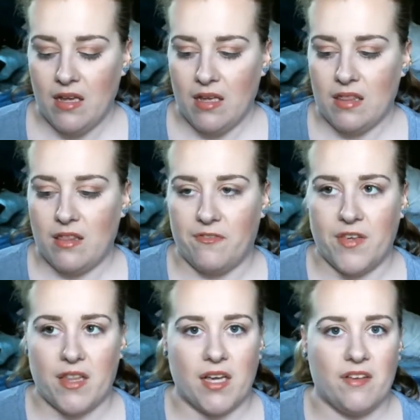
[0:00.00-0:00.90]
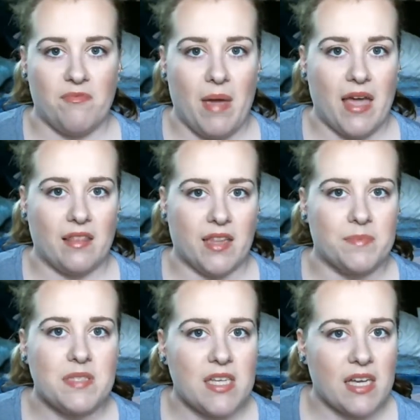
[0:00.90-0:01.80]
the feeling of matte
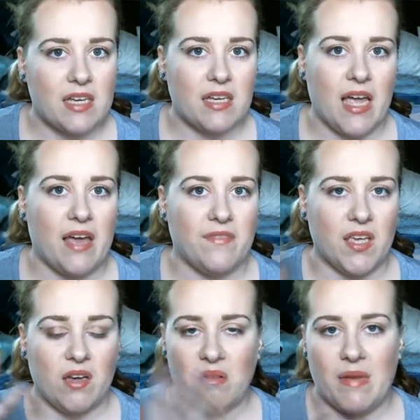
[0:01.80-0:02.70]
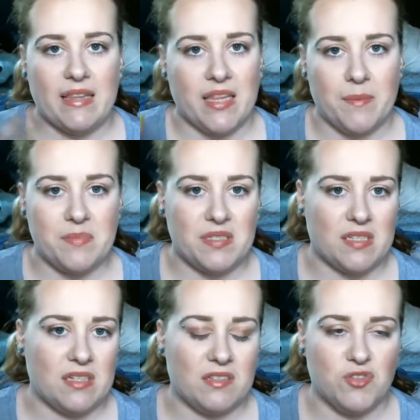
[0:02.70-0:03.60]
lipstick heavy on my lips
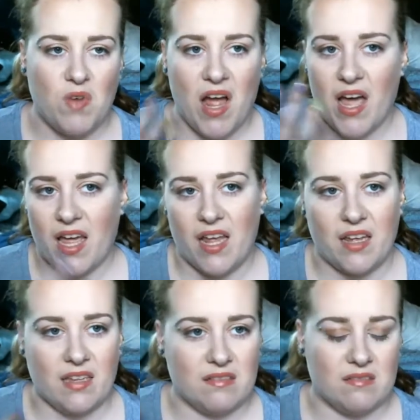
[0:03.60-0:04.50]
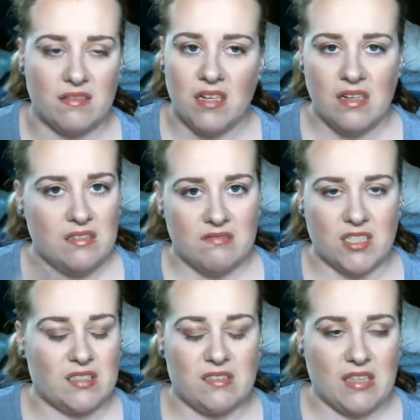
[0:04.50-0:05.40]
and dry, and
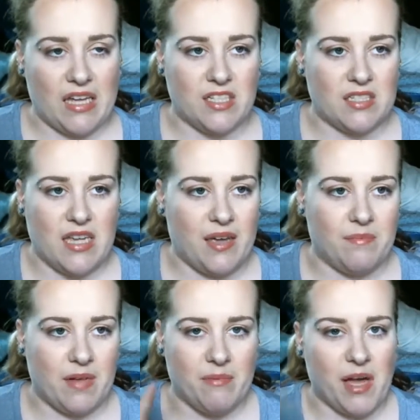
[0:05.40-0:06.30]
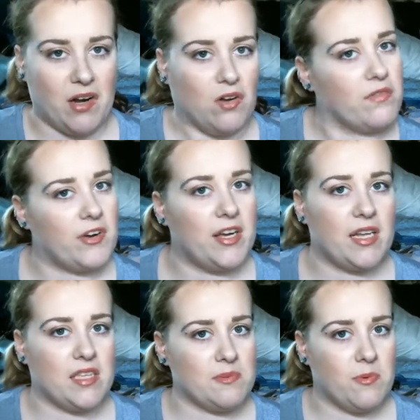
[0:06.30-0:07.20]
I'm kind of over it
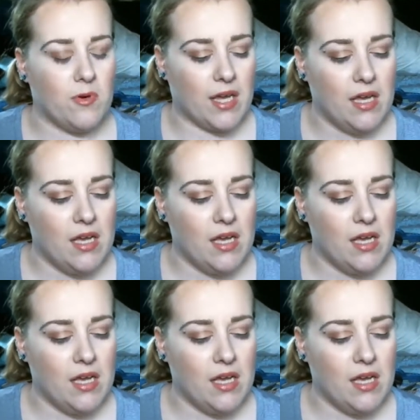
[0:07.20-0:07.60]
at this point.